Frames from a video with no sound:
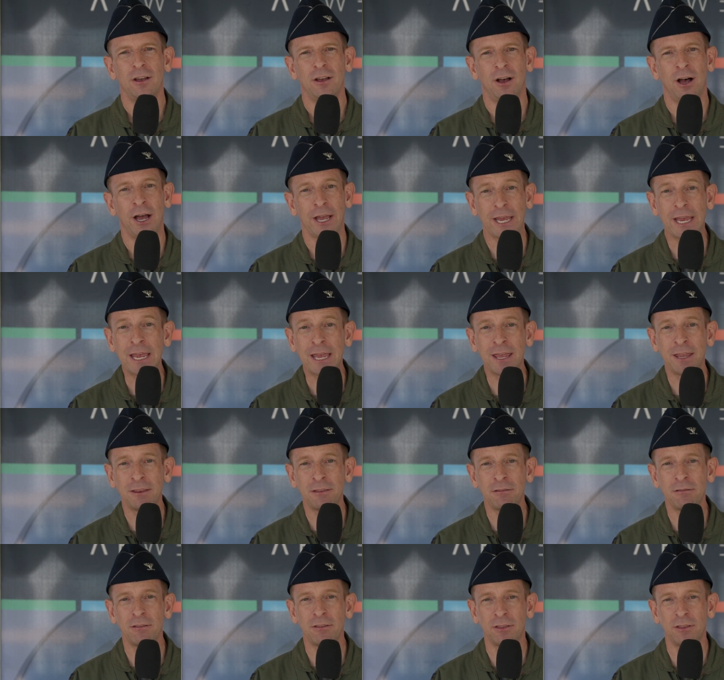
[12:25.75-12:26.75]
uh,
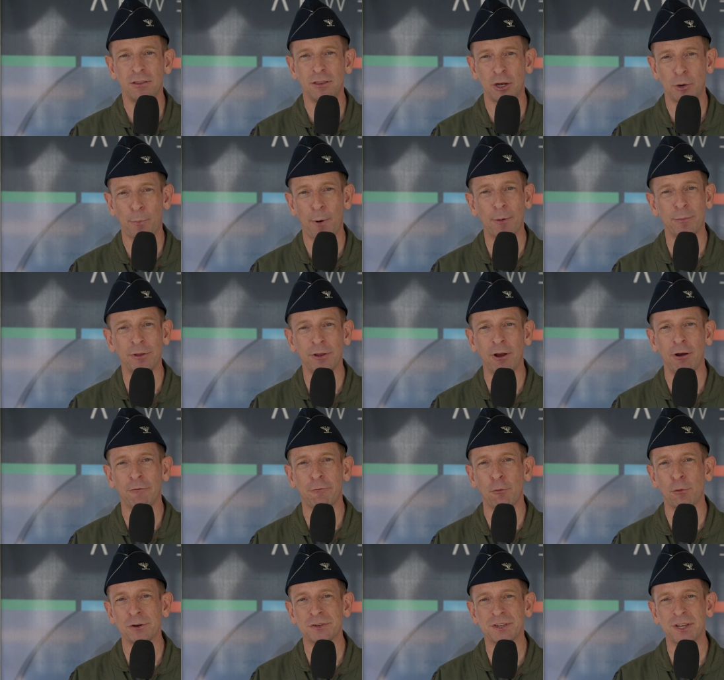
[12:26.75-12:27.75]
in the Department of the Air
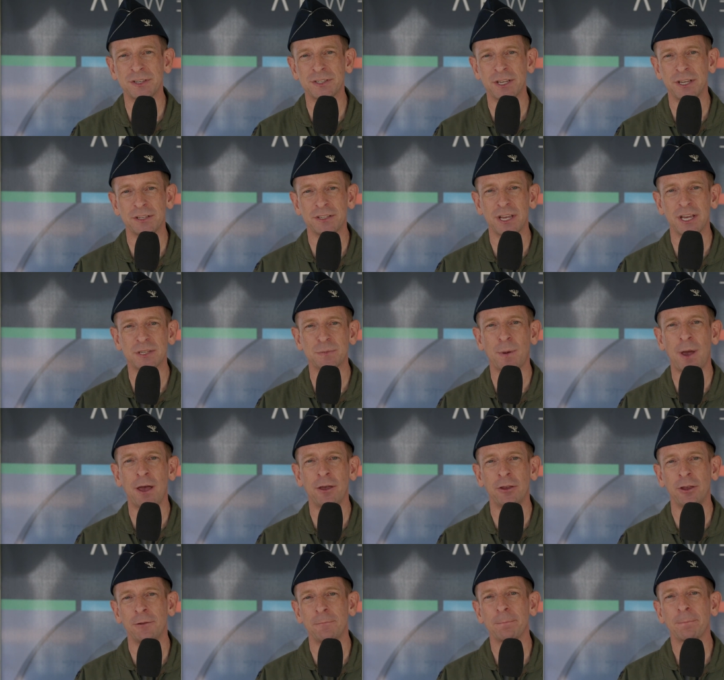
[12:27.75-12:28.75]
Force as a test
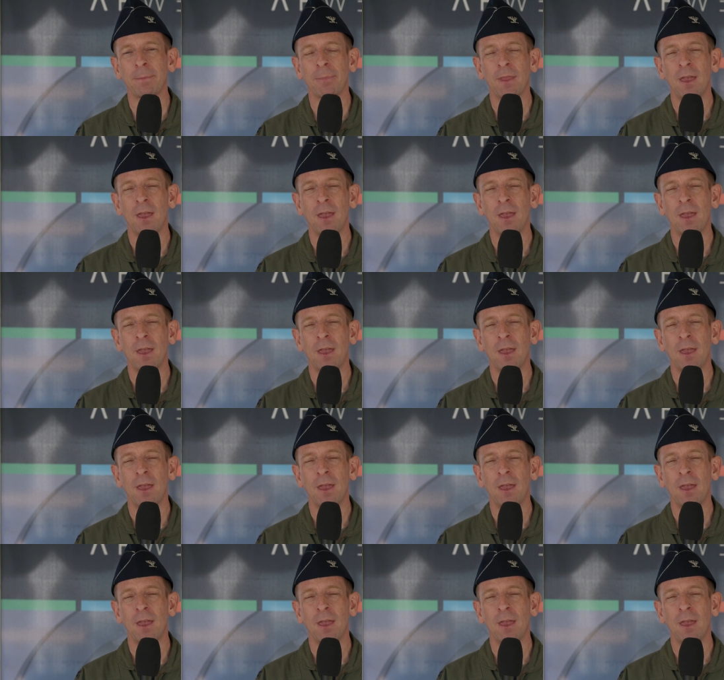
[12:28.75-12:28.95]
pilot.